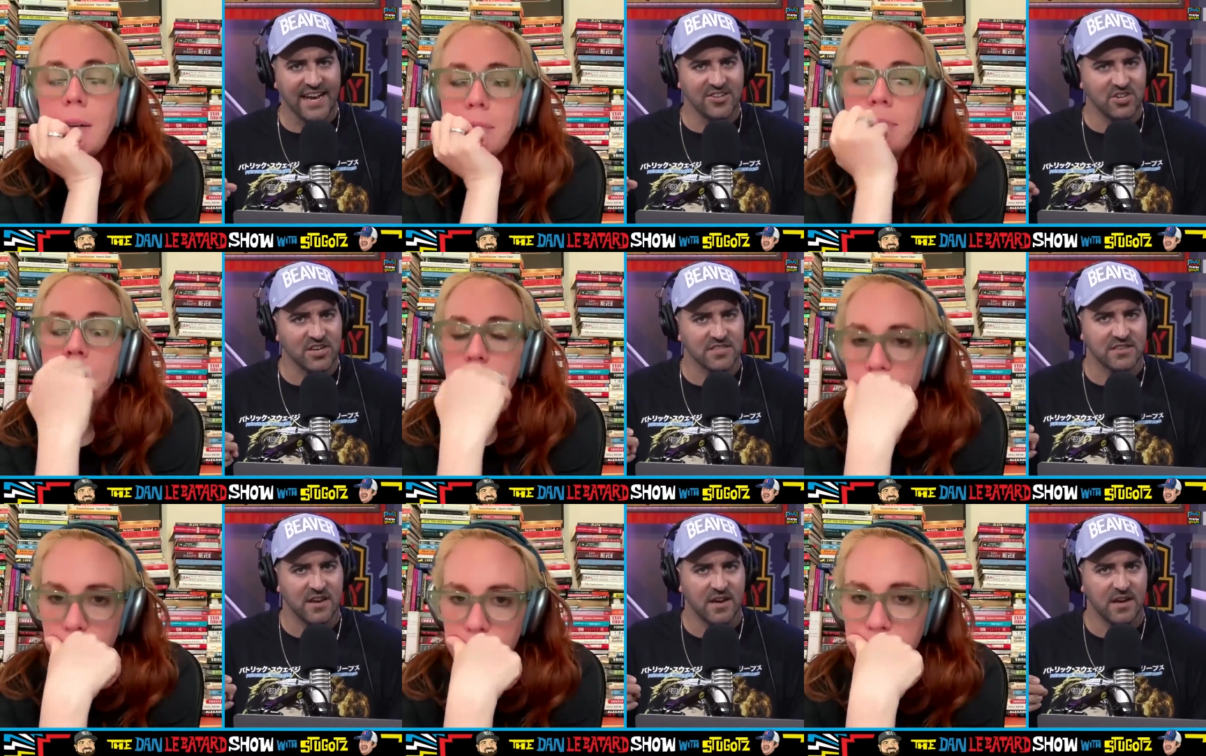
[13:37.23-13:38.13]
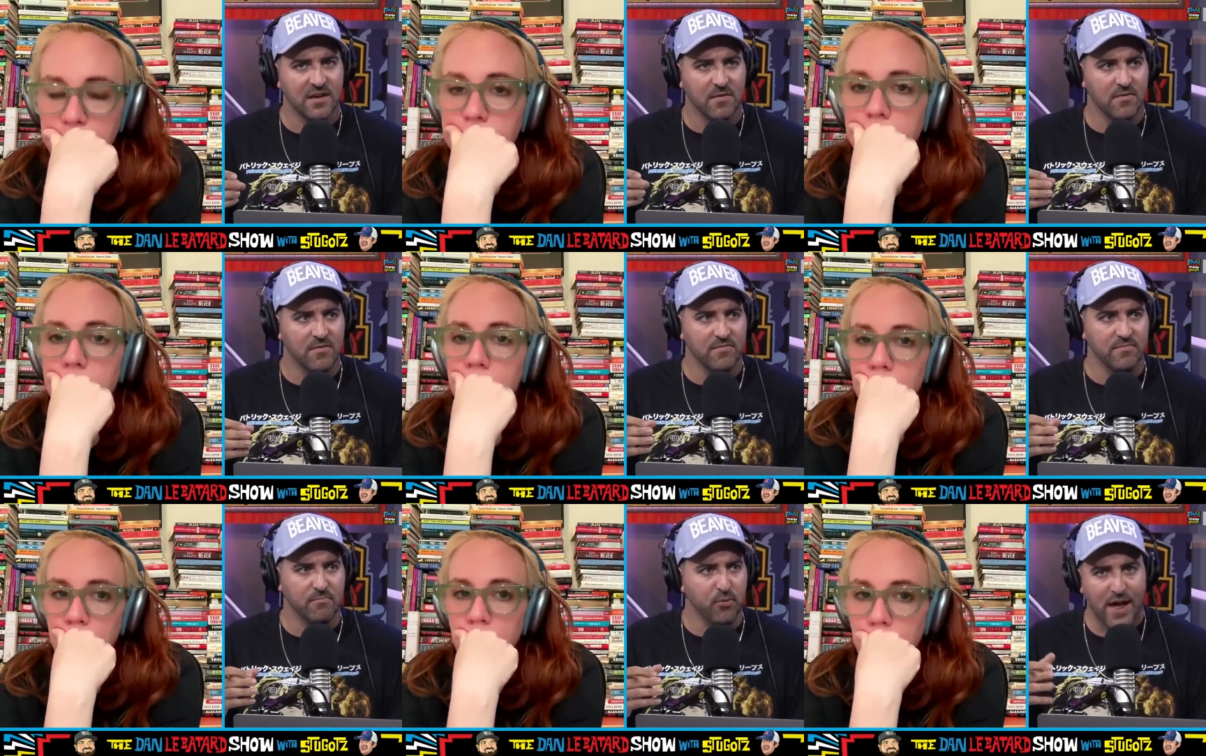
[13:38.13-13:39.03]
Speaker 1: can just
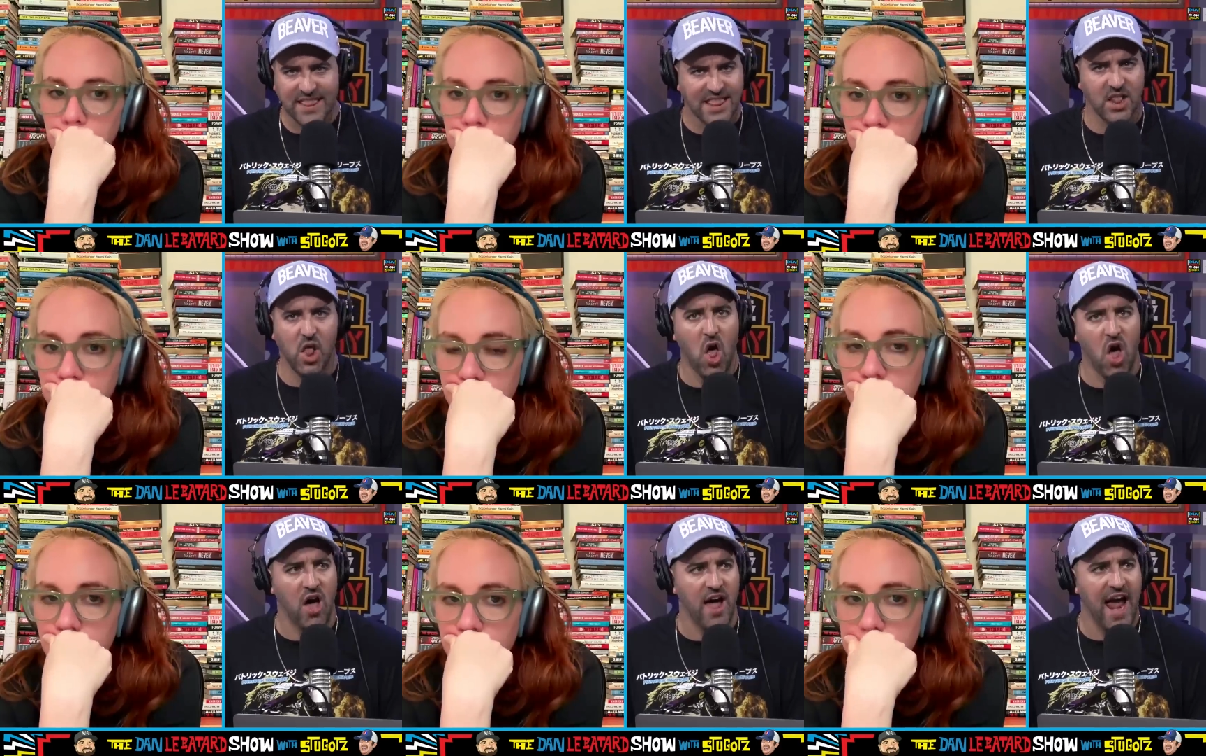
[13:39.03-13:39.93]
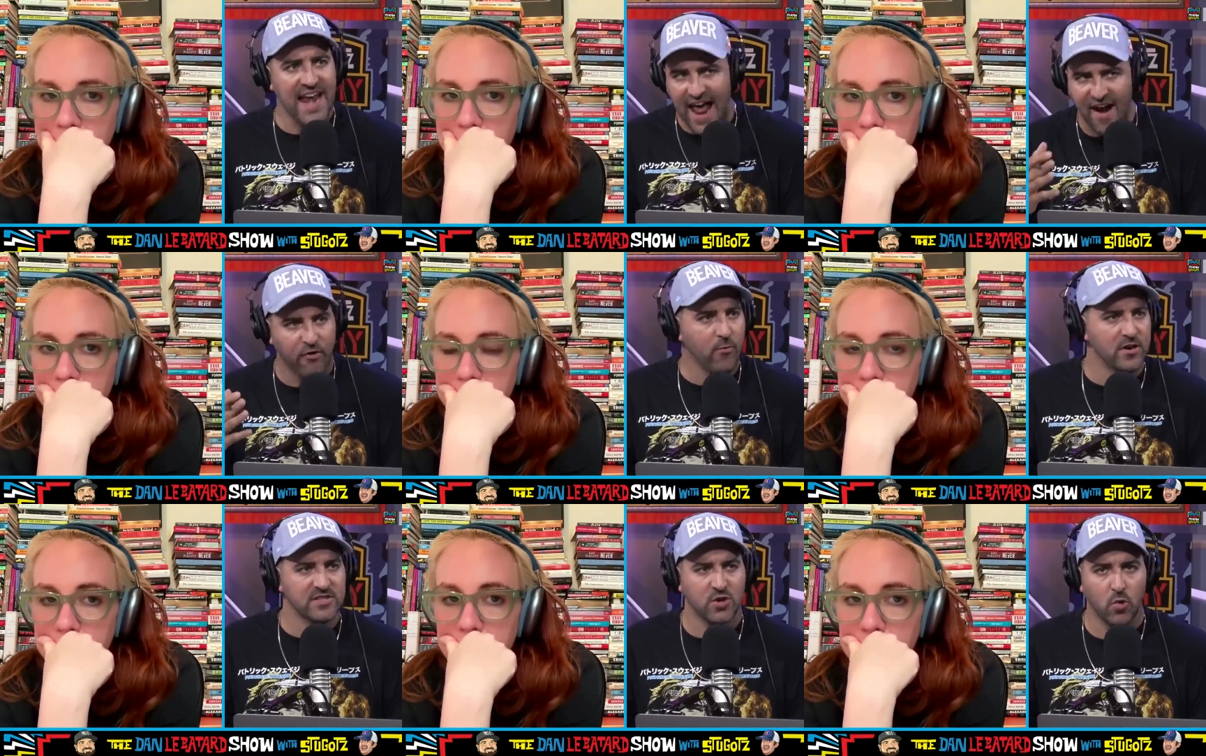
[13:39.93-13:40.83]
break the law and
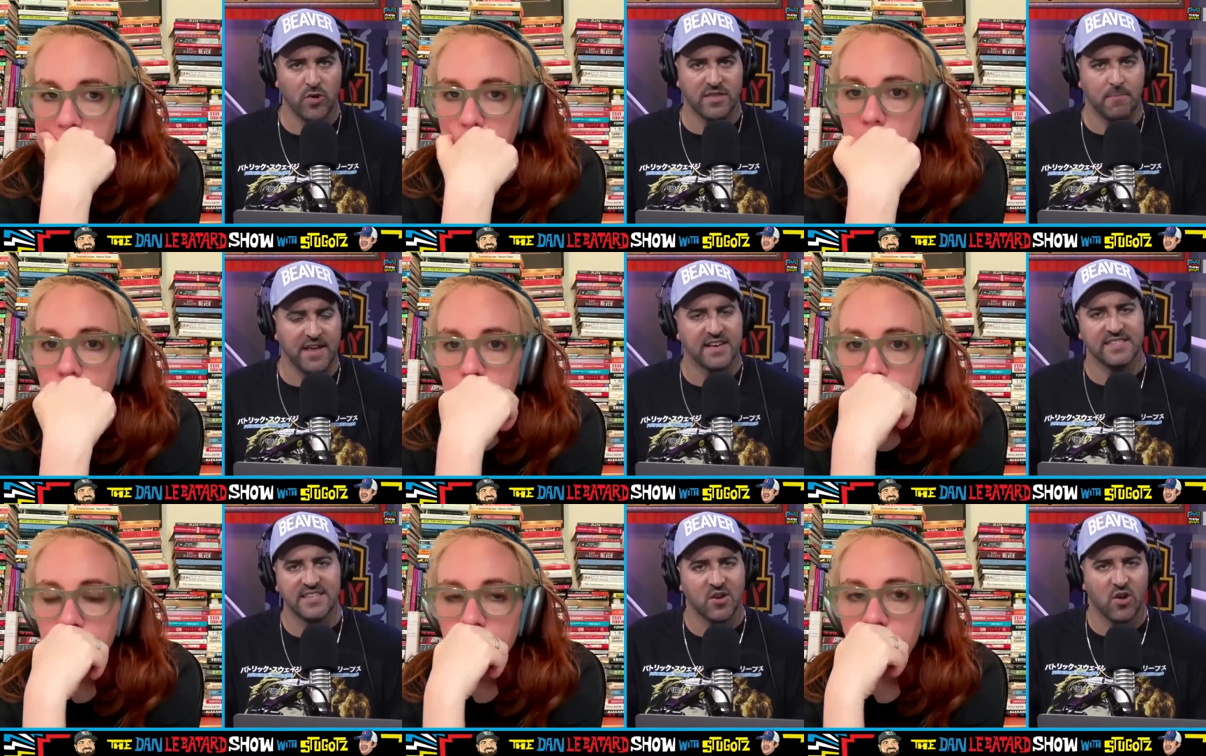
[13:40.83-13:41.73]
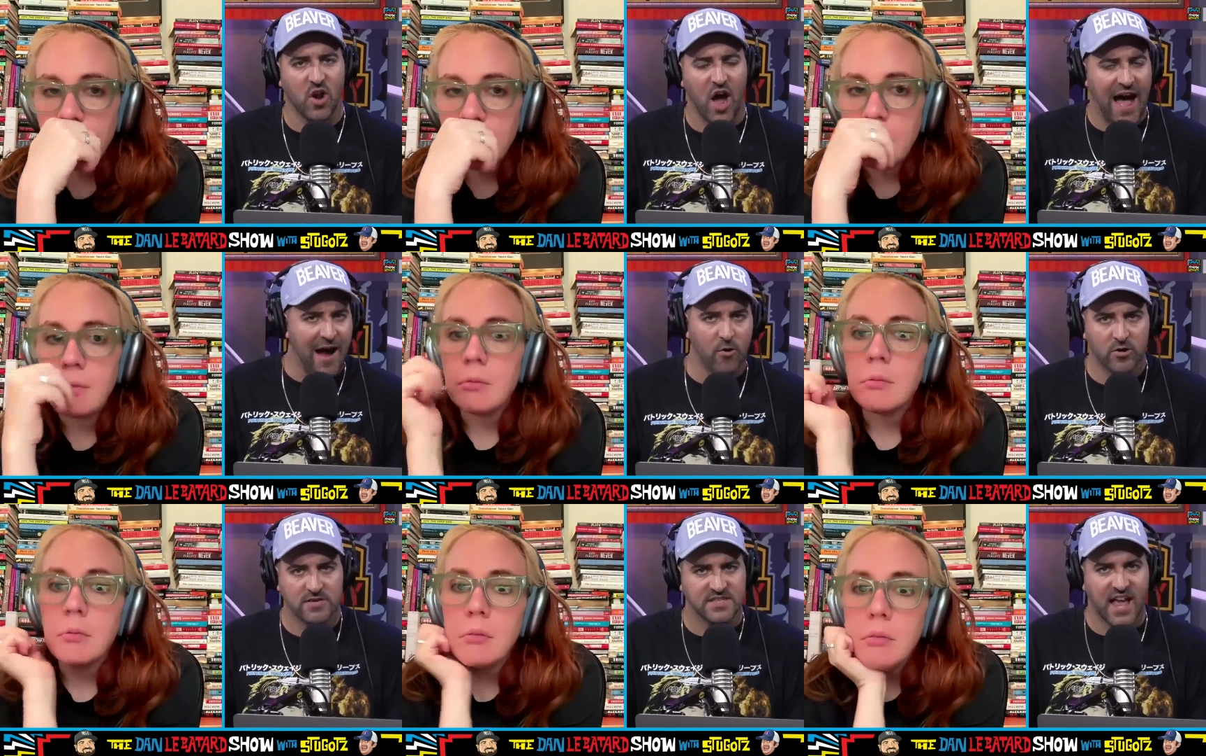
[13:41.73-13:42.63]
everyone's cool with it because he's on
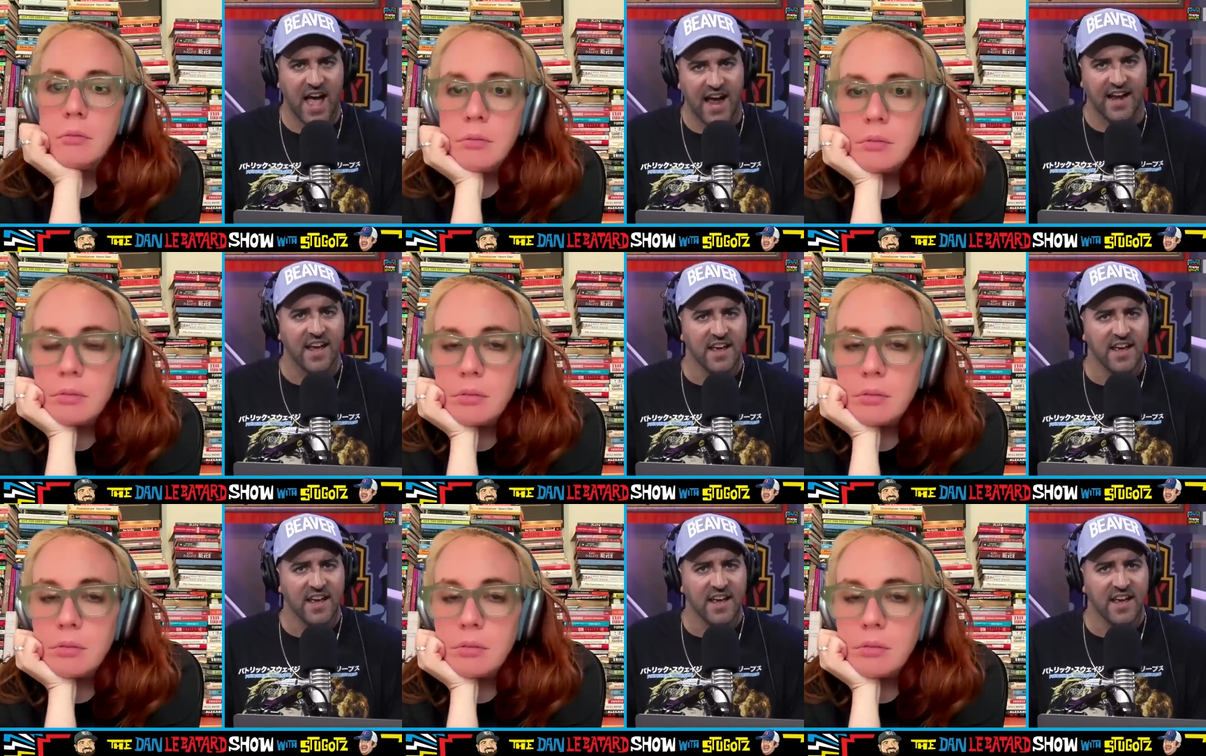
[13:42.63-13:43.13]
our side.